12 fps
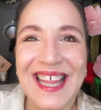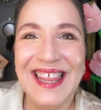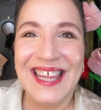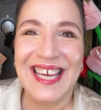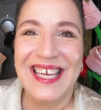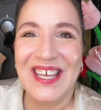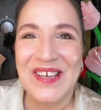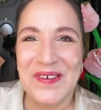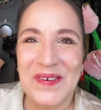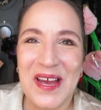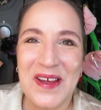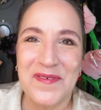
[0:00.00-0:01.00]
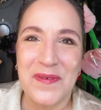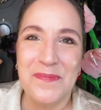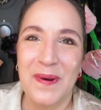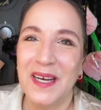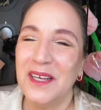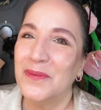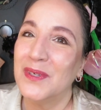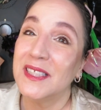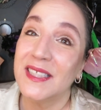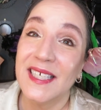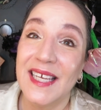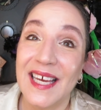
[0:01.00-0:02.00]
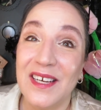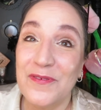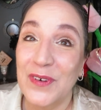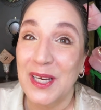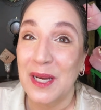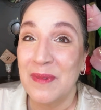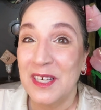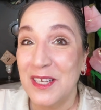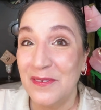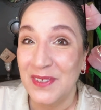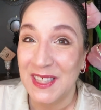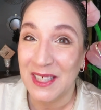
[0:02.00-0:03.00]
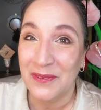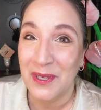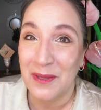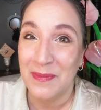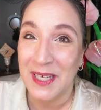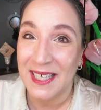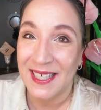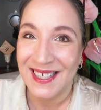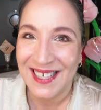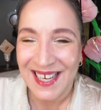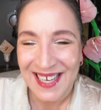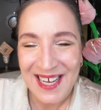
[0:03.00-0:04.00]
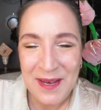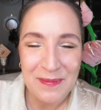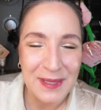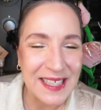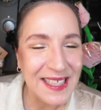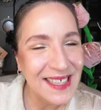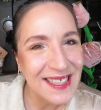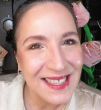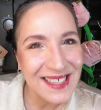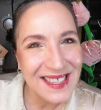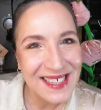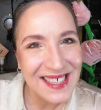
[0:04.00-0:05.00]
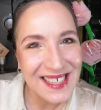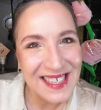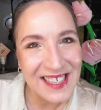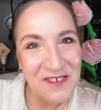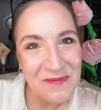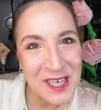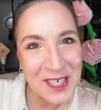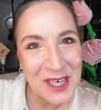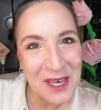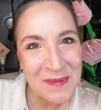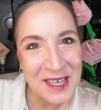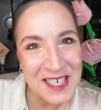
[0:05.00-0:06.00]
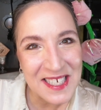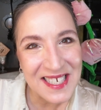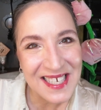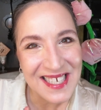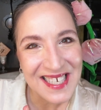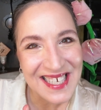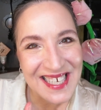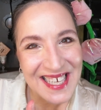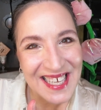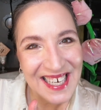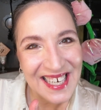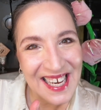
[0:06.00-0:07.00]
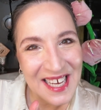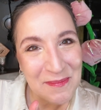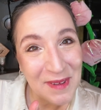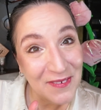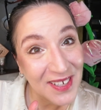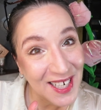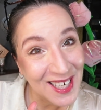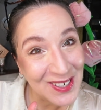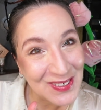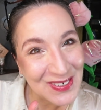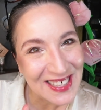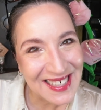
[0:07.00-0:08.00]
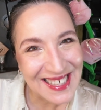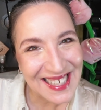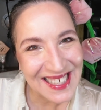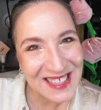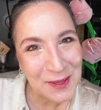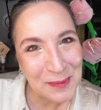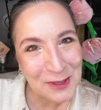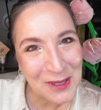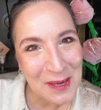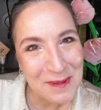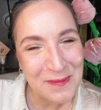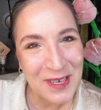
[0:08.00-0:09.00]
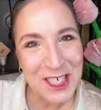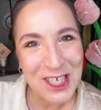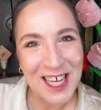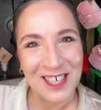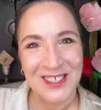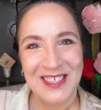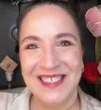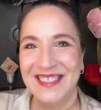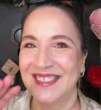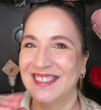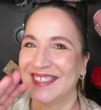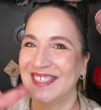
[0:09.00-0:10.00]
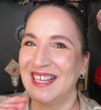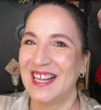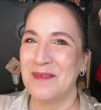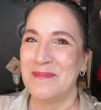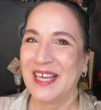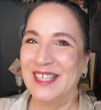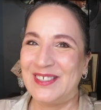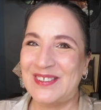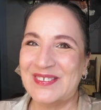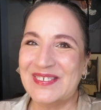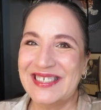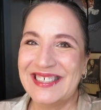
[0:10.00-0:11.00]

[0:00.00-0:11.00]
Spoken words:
Thank you everybody once again for coming to visit with me. Please leave me a comment, like my video, and subscribe to my channel. A bientôt.